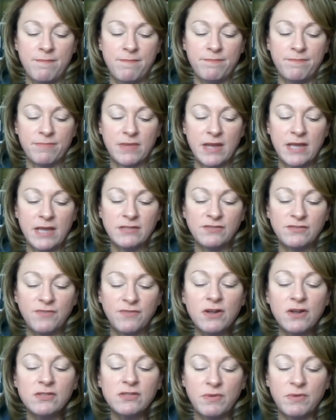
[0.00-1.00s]
as far
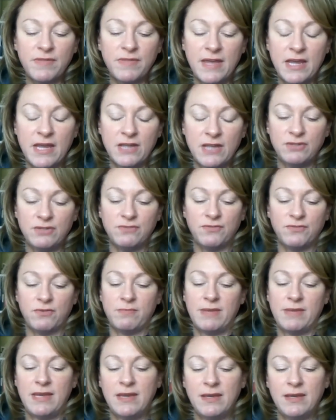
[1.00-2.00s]
as what they can do for
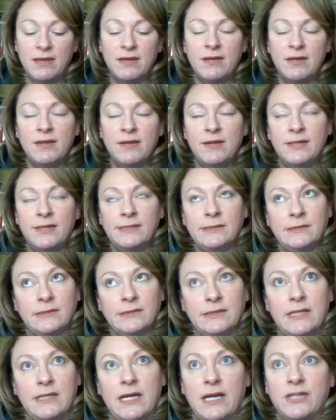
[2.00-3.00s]
me,
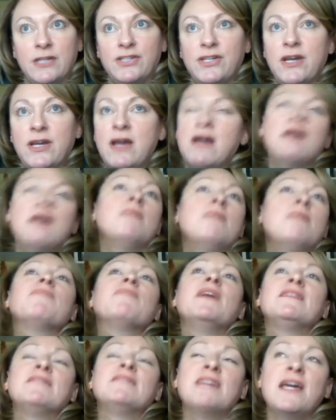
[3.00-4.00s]
gosh,
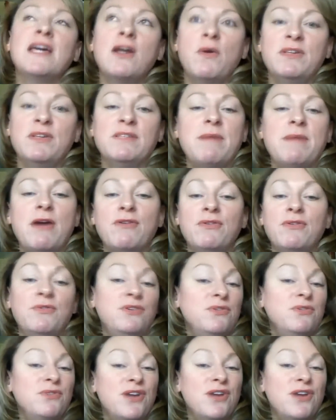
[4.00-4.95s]
it's not always about who you know,